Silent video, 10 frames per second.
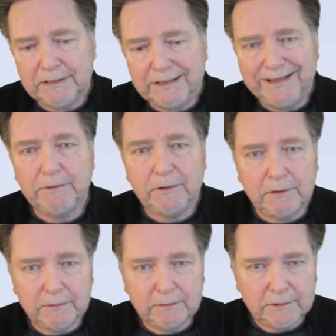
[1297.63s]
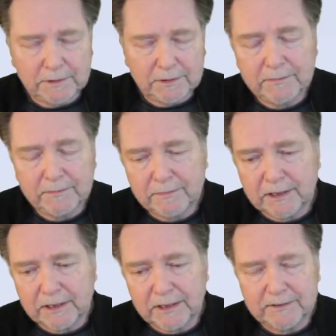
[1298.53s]
enable
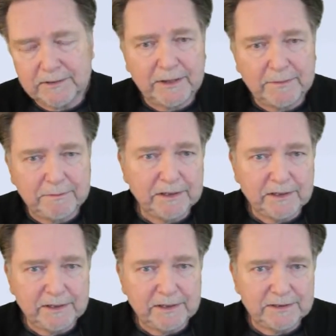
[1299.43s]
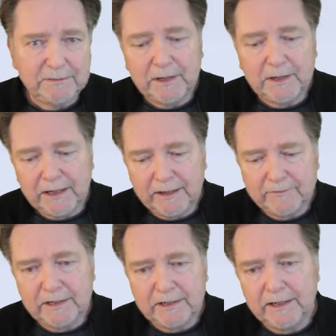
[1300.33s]
the kinds of capabilities that we might
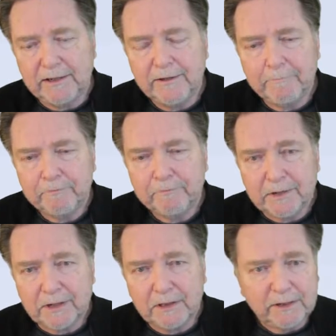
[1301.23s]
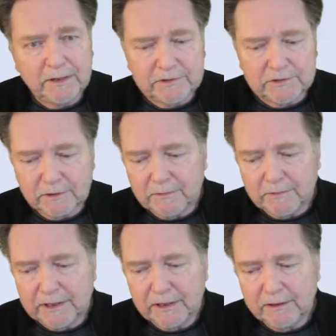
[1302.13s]
have today. A lot of us are
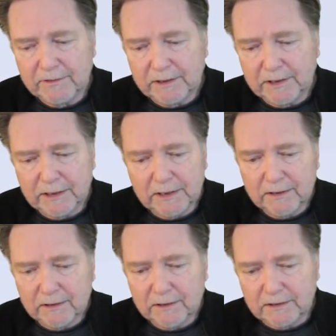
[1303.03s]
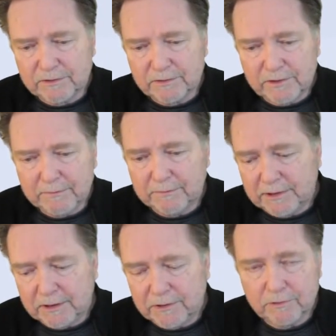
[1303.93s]
aware of the
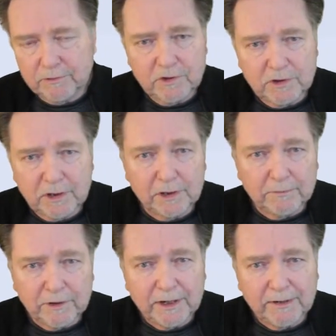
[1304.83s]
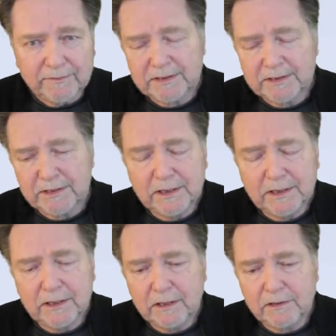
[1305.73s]
extreme intrusion on our privacy
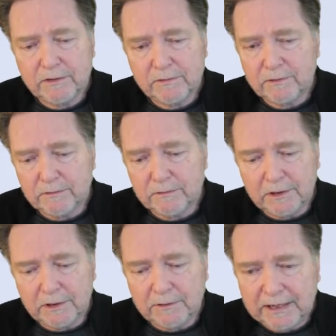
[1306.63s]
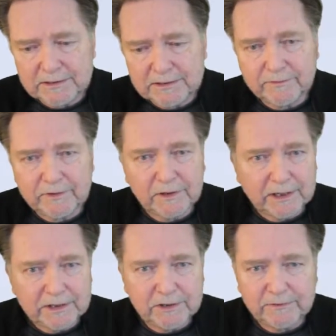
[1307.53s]
through, massive
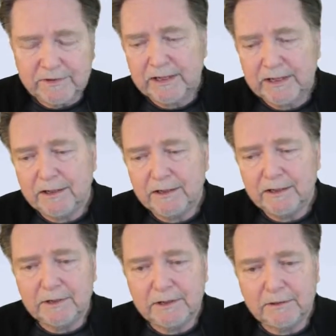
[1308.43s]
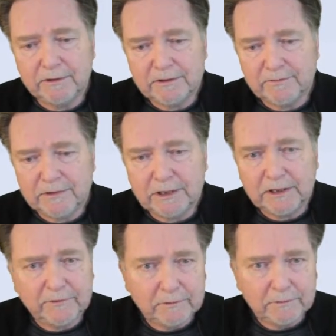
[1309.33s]
collection of data, whether it's
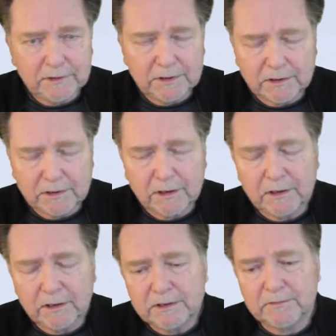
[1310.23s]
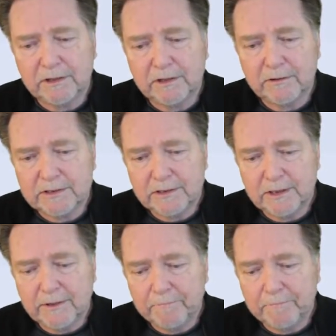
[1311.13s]
telephone calls, whether it's